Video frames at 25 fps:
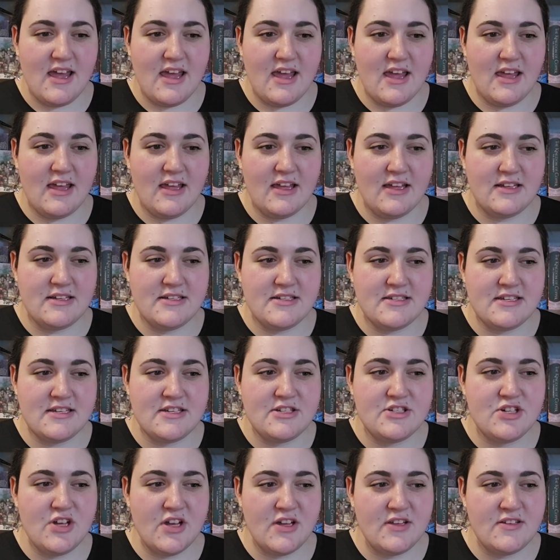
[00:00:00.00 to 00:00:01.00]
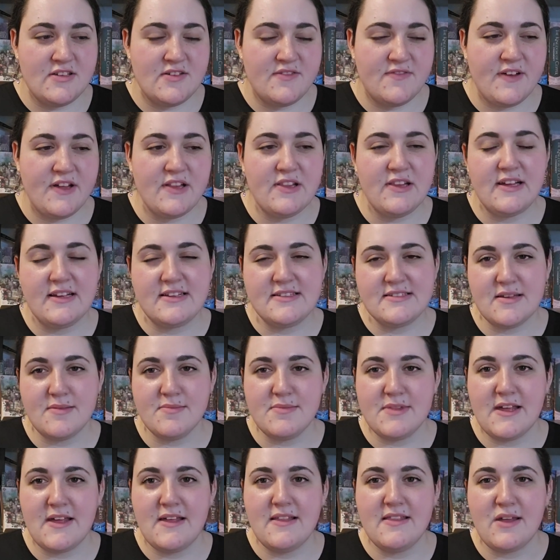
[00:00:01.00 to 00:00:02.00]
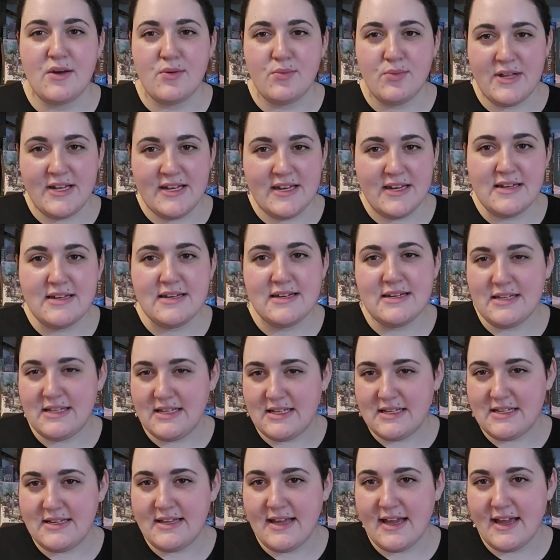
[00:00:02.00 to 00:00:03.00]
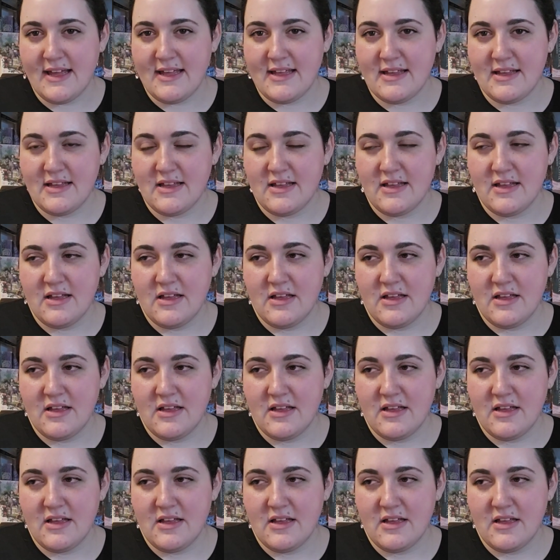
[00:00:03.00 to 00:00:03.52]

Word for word: and it just felt like something that we didn't need yet,